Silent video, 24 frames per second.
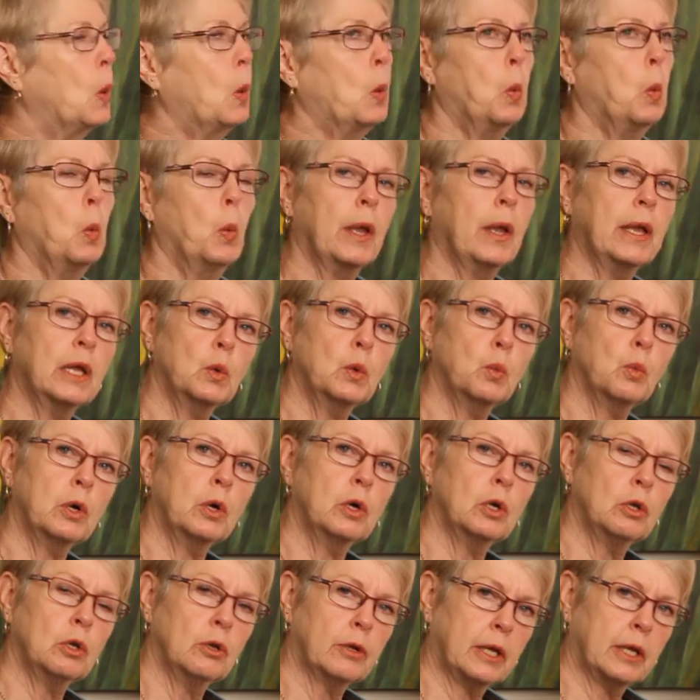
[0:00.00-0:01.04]
when we're
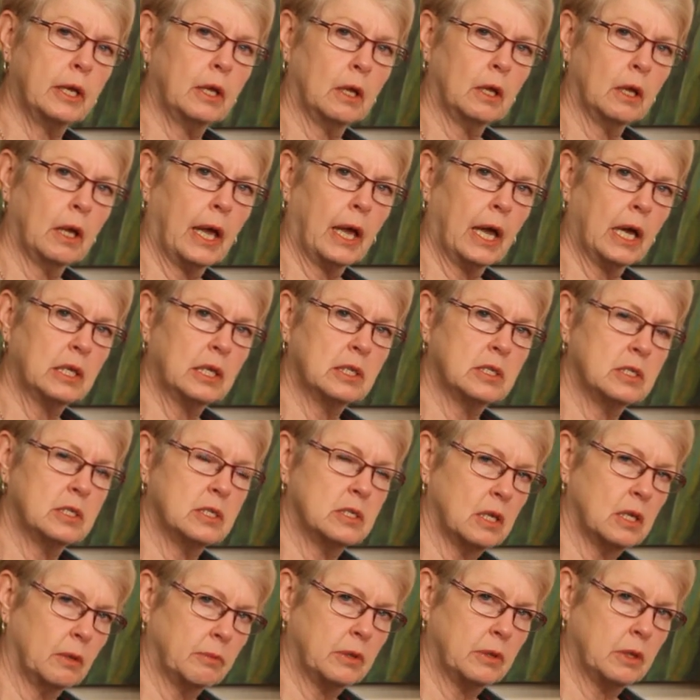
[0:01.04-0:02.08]
looking at
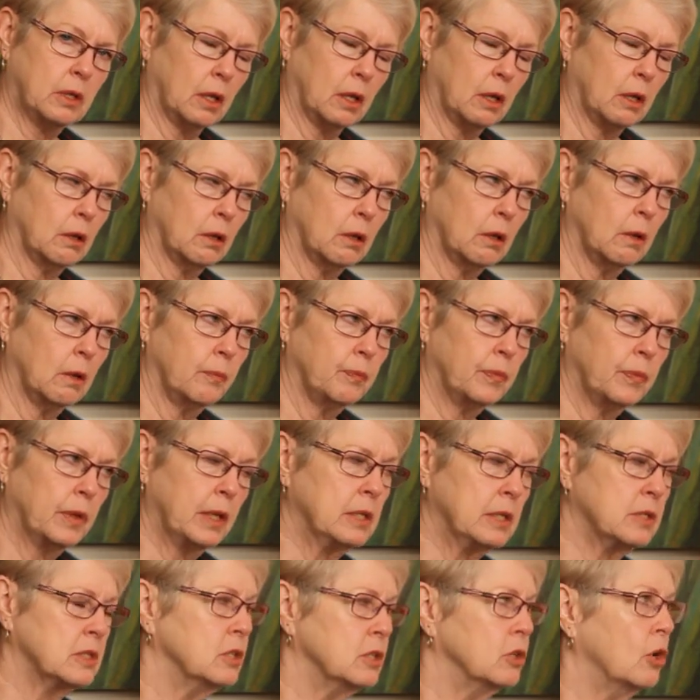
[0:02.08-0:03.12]
something,
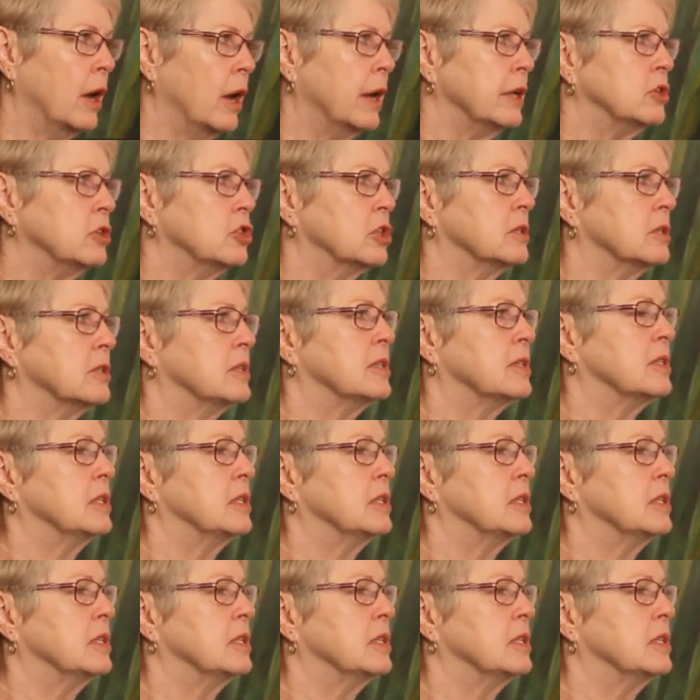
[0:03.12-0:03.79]
it's not just